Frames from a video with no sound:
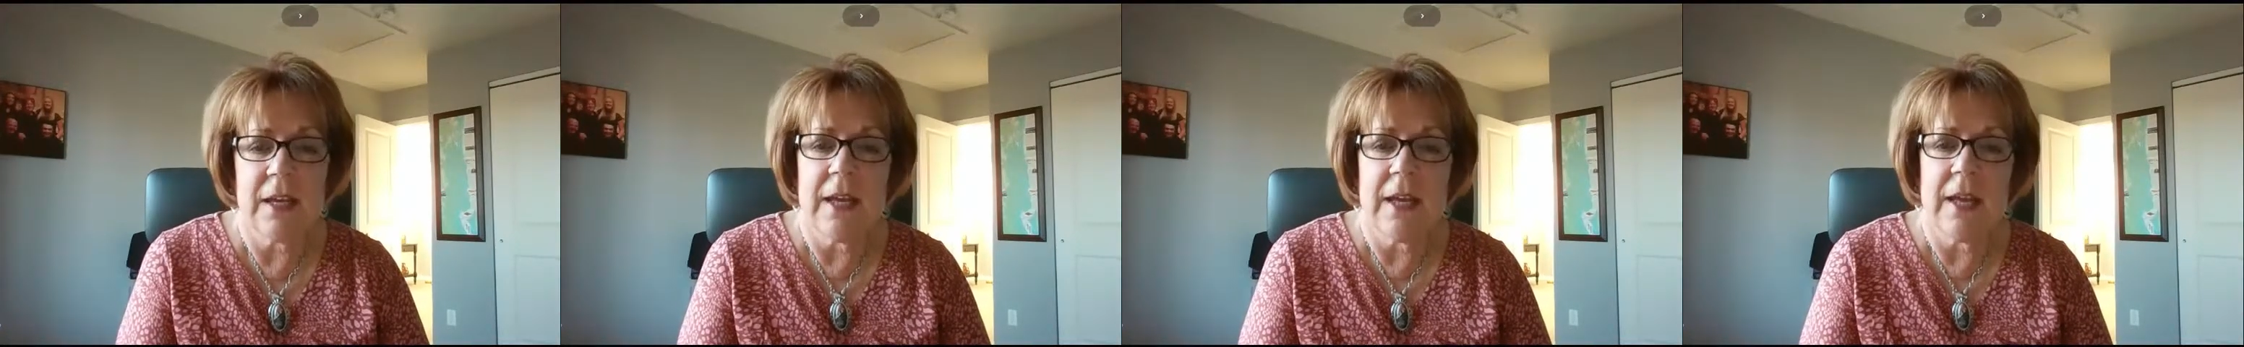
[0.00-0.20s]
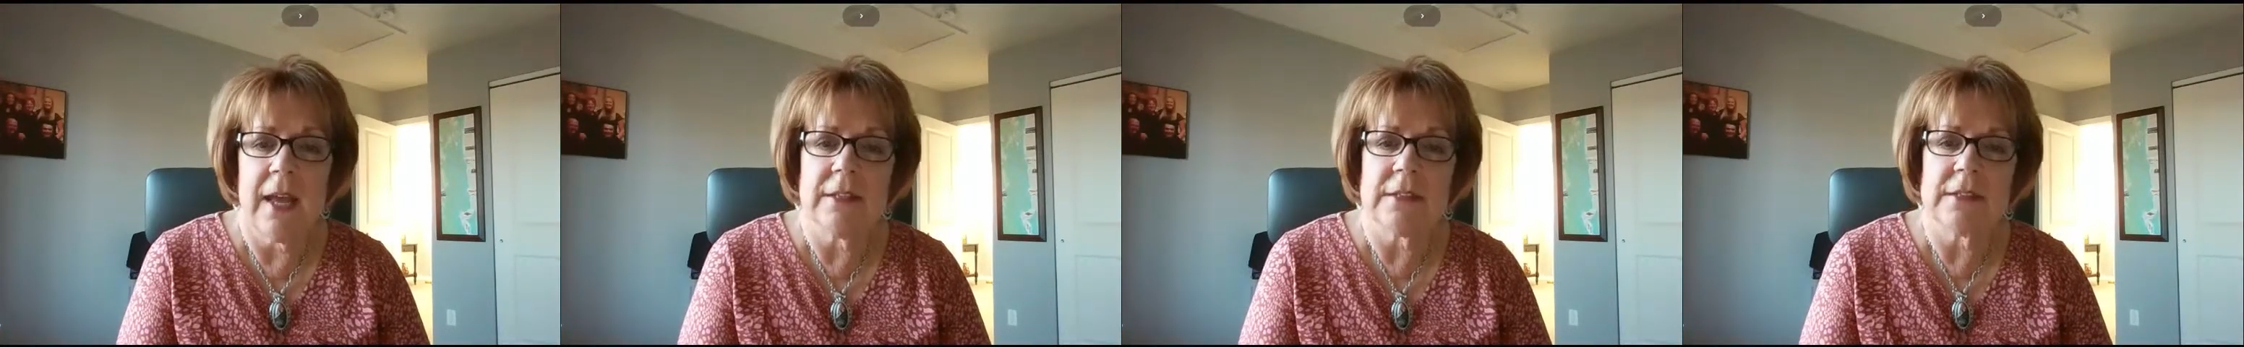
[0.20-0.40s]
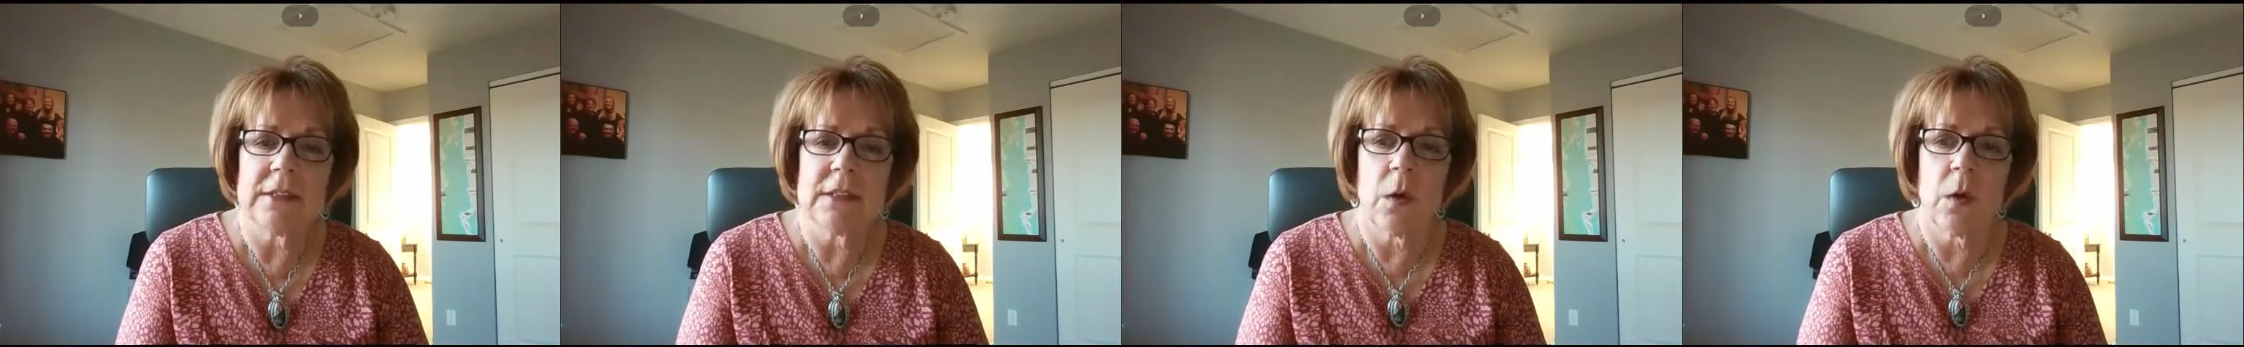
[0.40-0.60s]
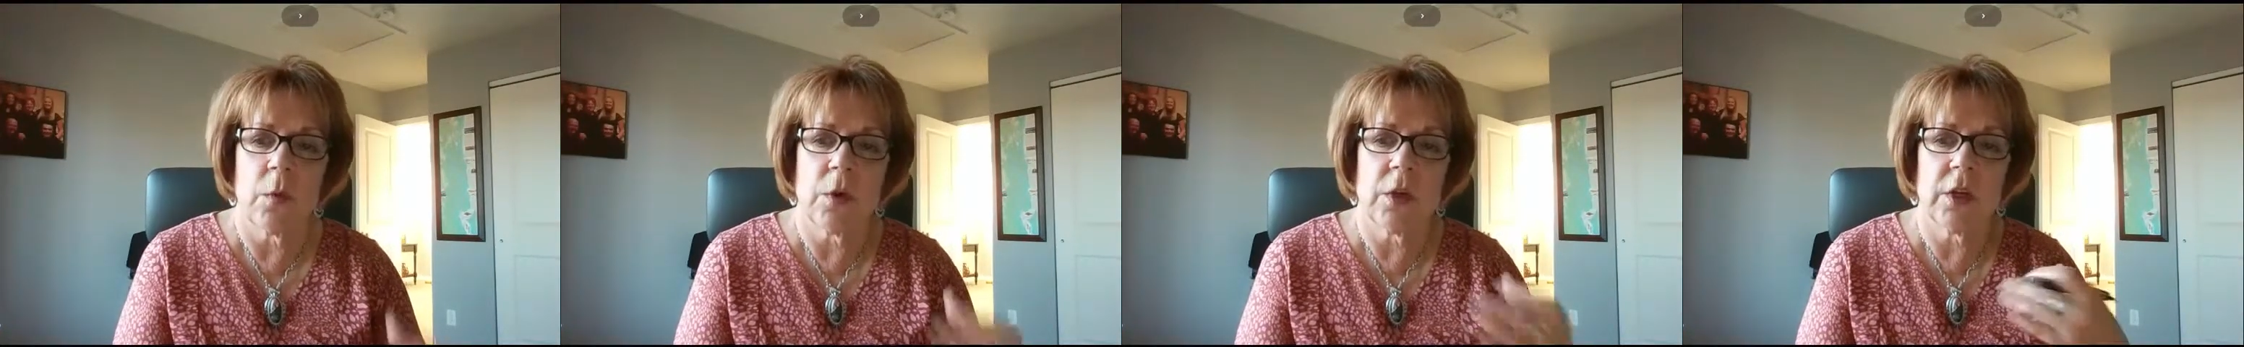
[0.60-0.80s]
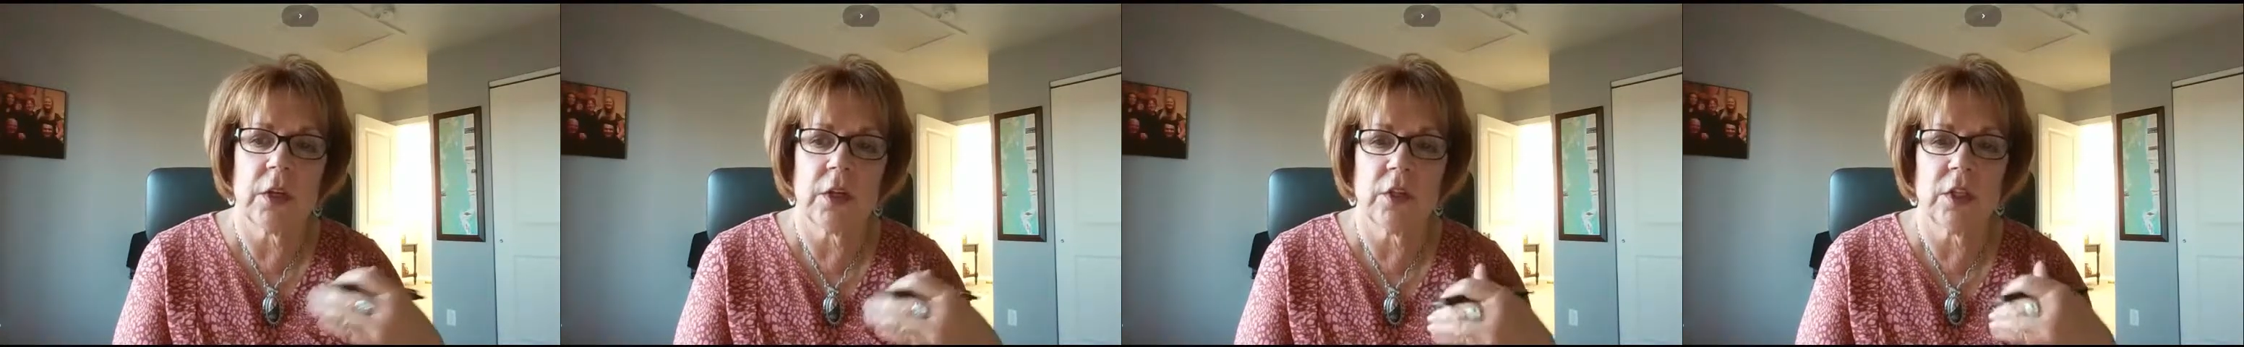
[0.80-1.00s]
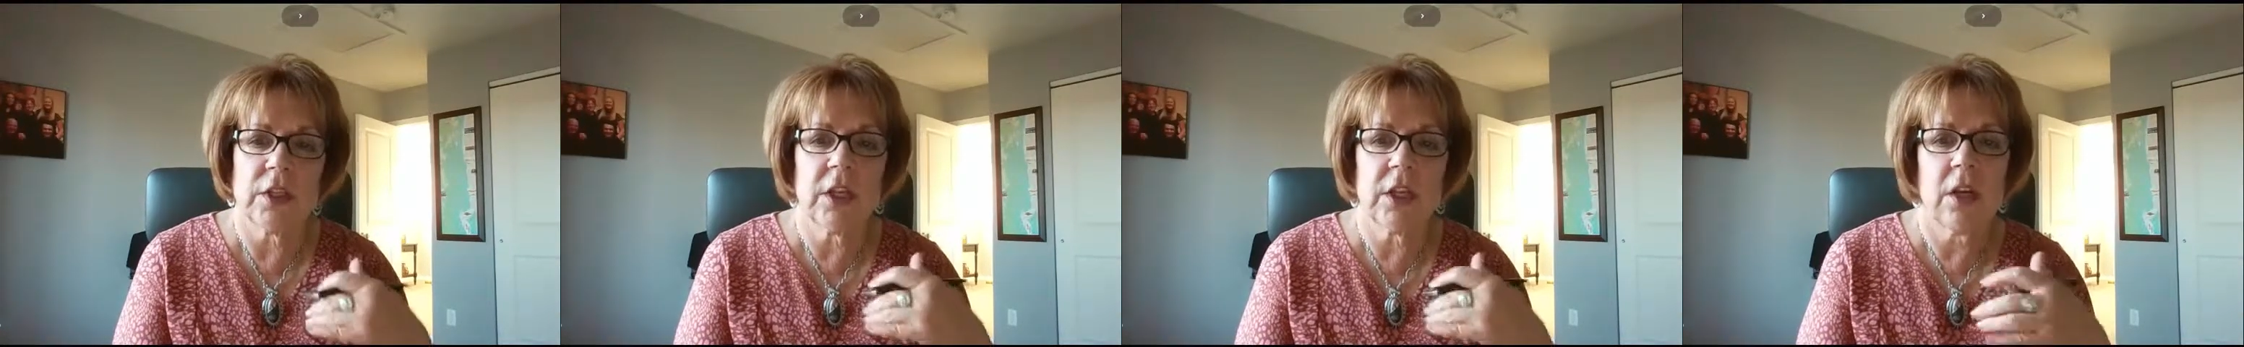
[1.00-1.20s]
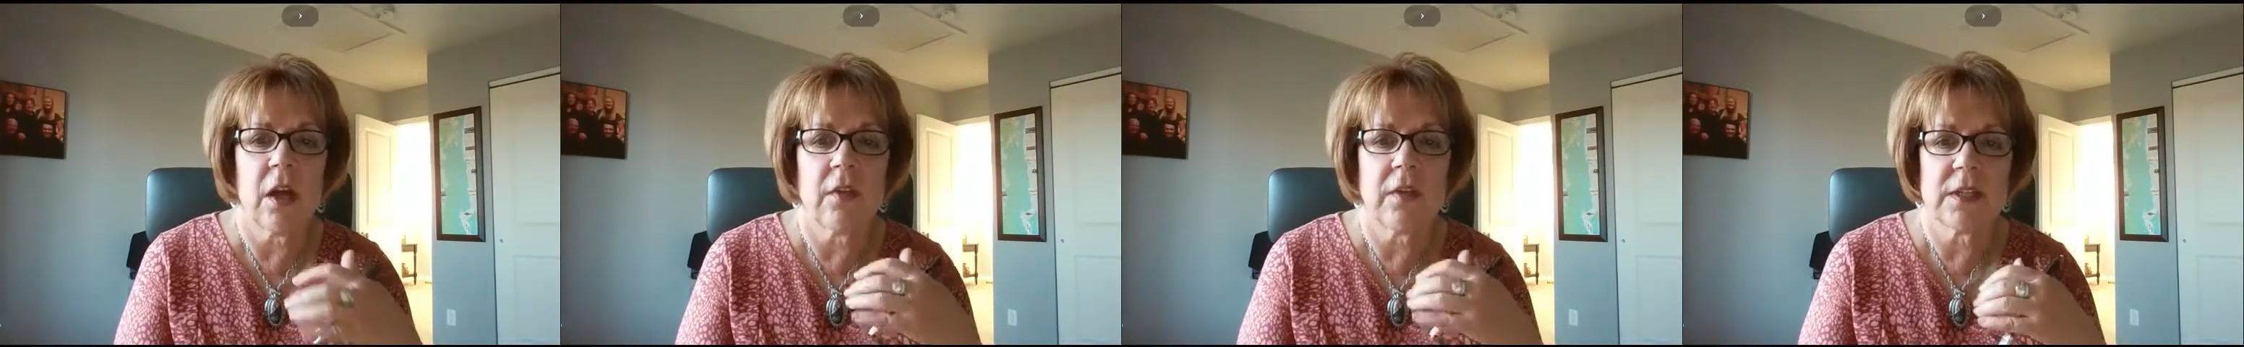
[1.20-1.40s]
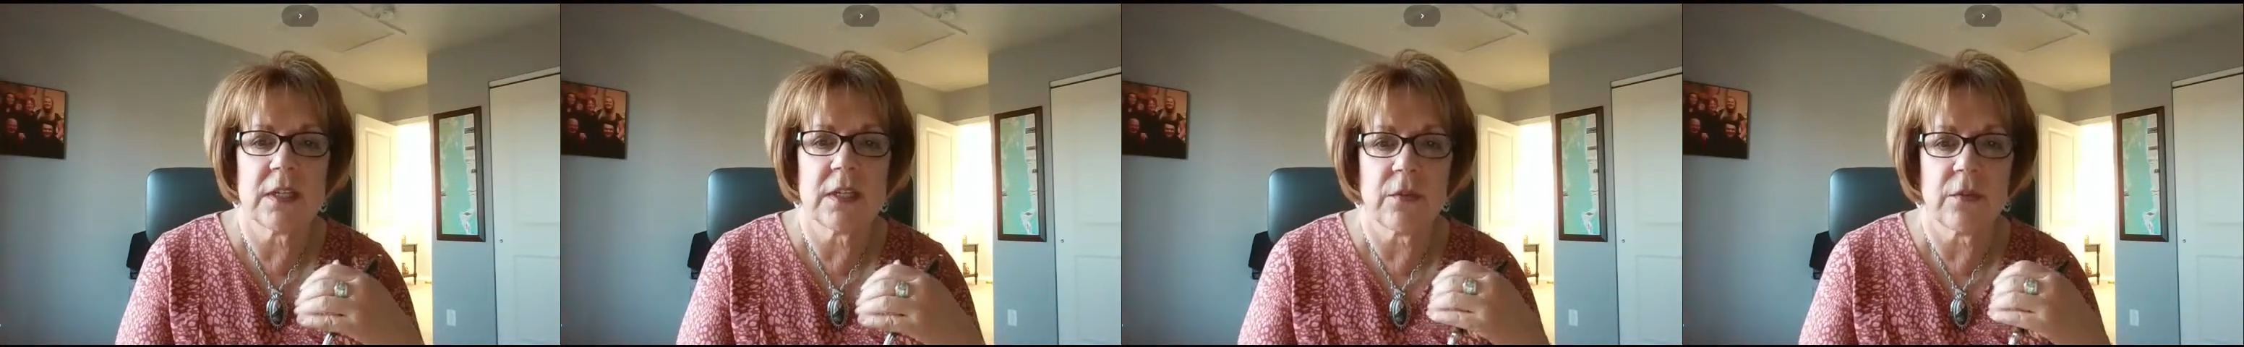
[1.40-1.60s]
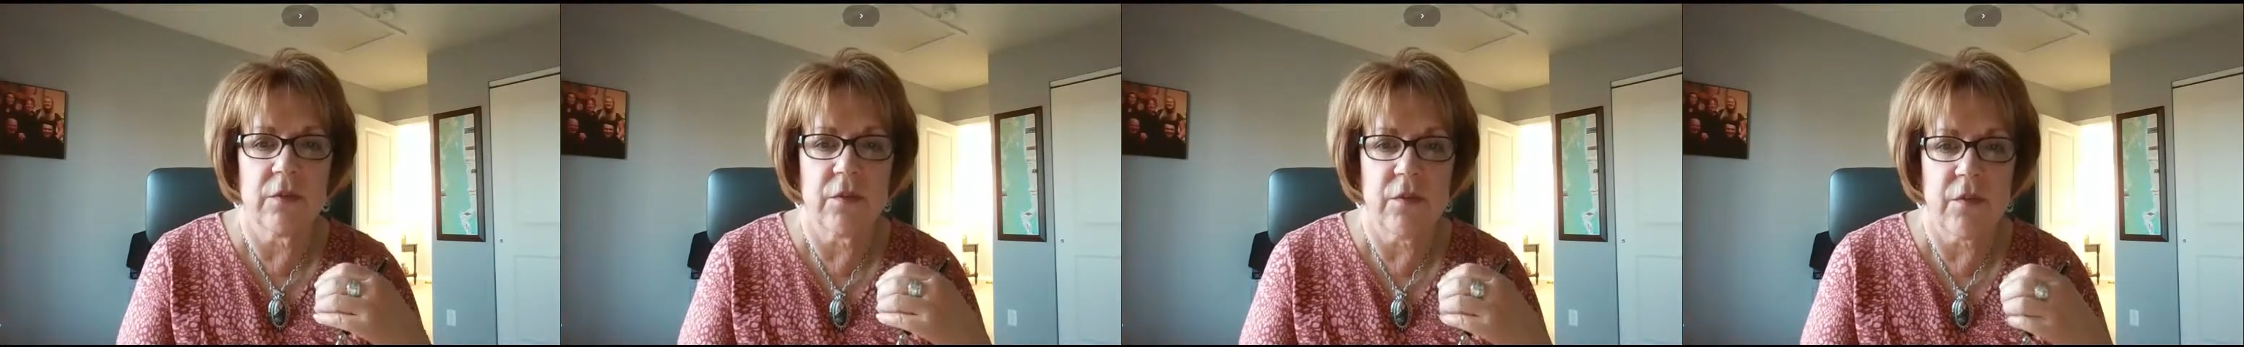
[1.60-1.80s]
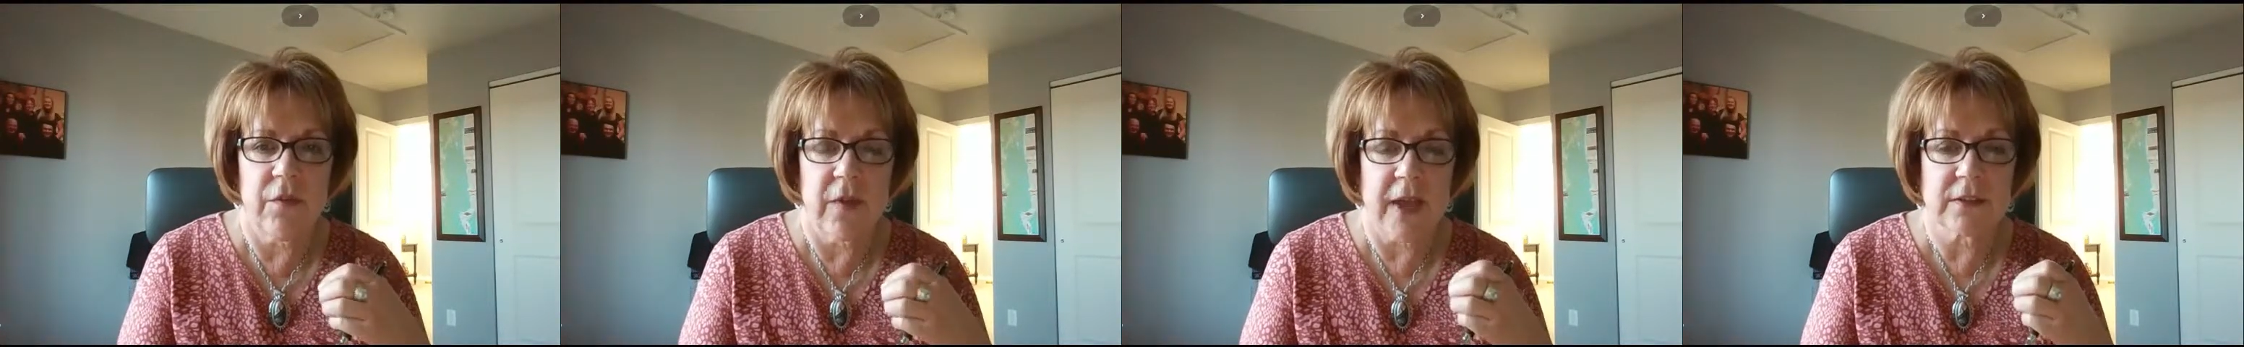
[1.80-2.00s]
and so we're going to look at all the different
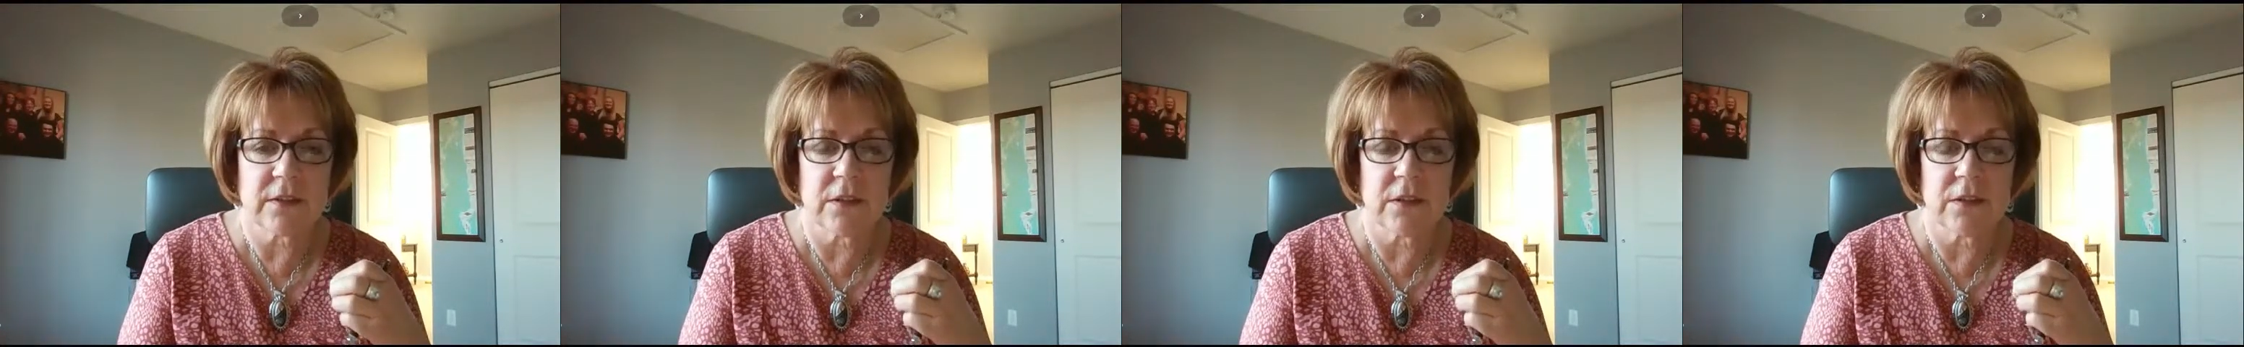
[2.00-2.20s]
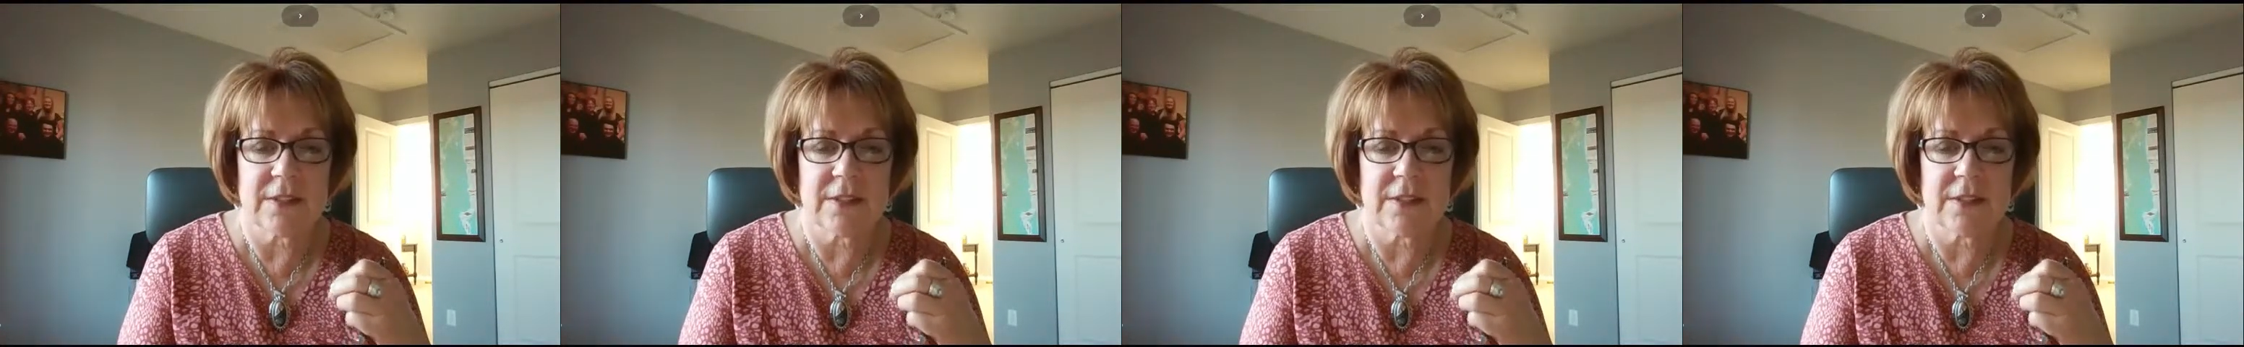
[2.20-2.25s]
factors